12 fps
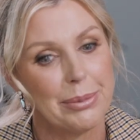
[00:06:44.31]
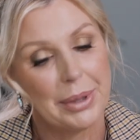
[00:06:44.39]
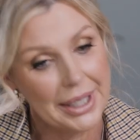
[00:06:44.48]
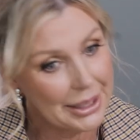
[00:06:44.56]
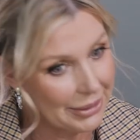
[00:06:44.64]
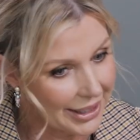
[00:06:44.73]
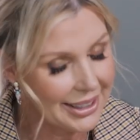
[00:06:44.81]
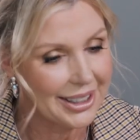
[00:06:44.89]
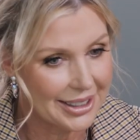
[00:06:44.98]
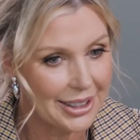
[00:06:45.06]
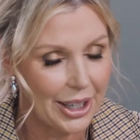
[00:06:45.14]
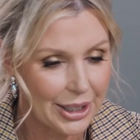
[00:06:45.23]
But anyway,
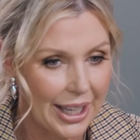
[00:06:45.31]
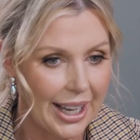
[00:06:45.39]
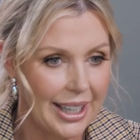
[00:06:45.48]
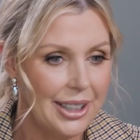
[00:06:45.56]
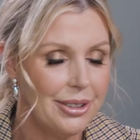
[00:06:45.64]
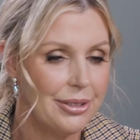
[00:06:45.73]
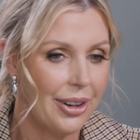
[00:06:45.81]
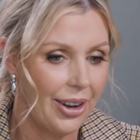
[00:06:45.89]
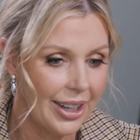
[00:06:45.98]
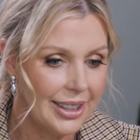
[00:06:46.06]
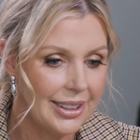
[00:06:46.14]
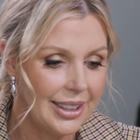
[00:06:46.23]
I thought, okay,
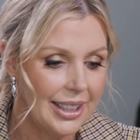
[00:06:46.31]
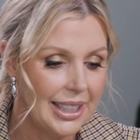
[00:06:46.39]
fine.